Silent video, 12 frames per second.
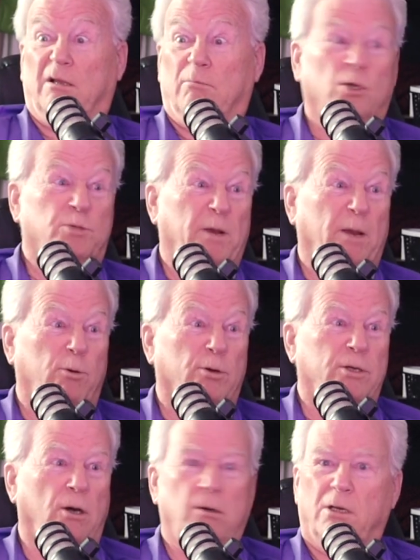Most people would
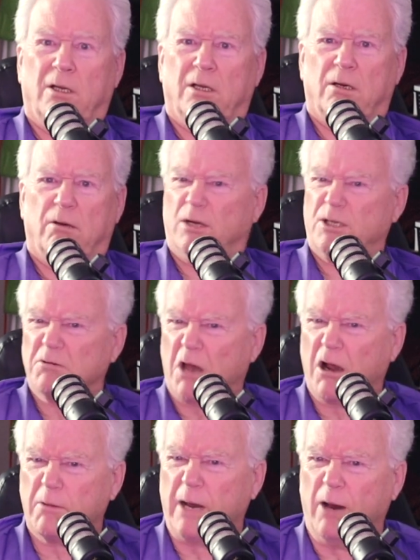go, "What you
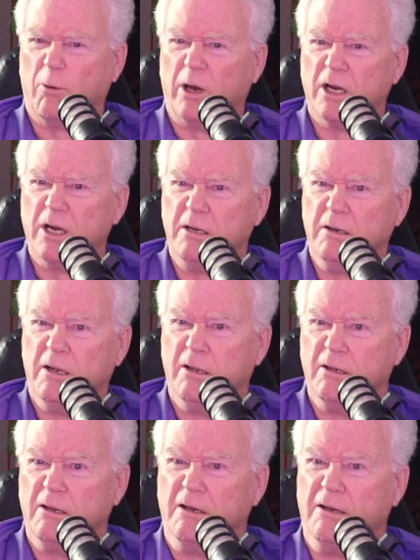talk about, Willard?"
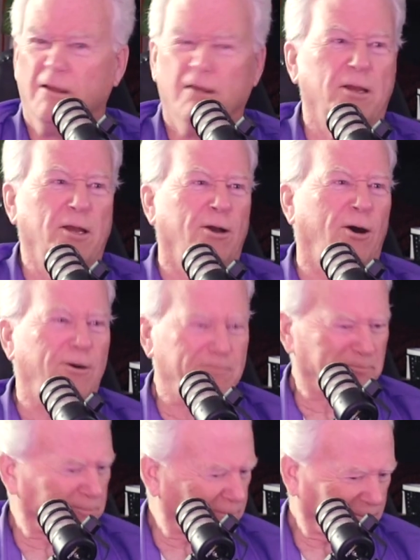You know.
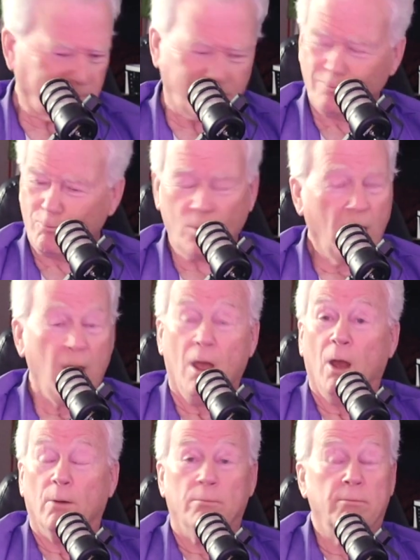
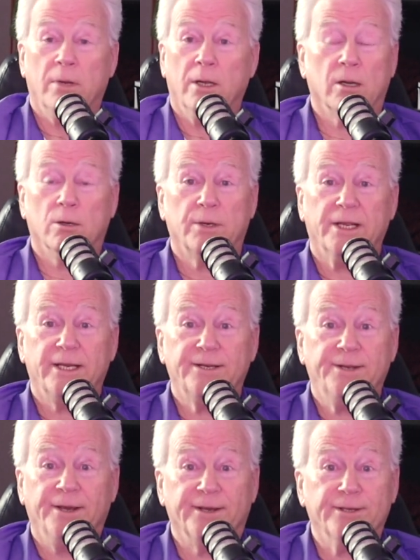Mary,
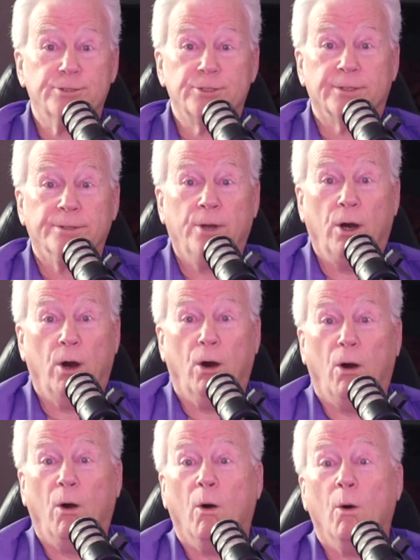did you
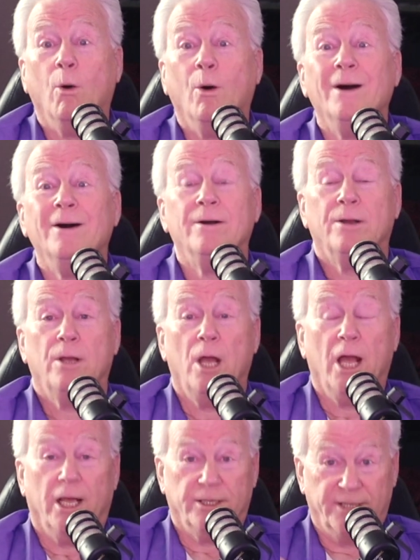know
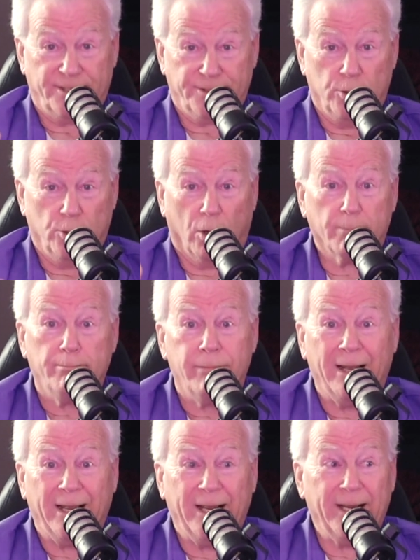that your
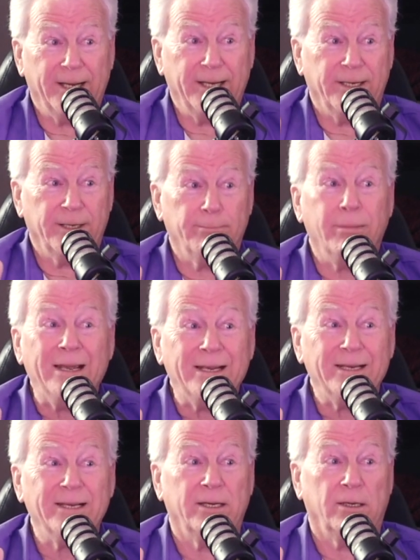
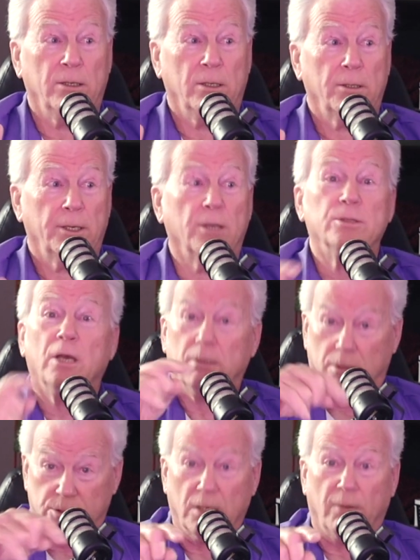baby, hear the
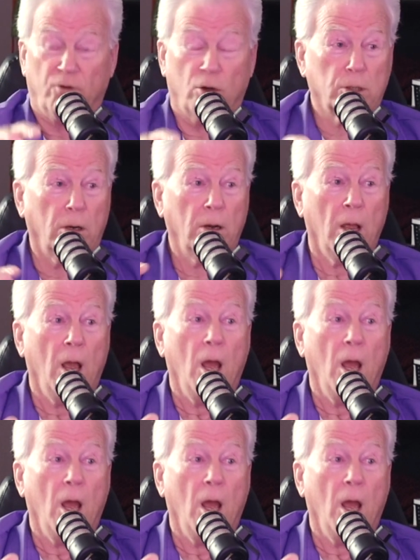subvocal,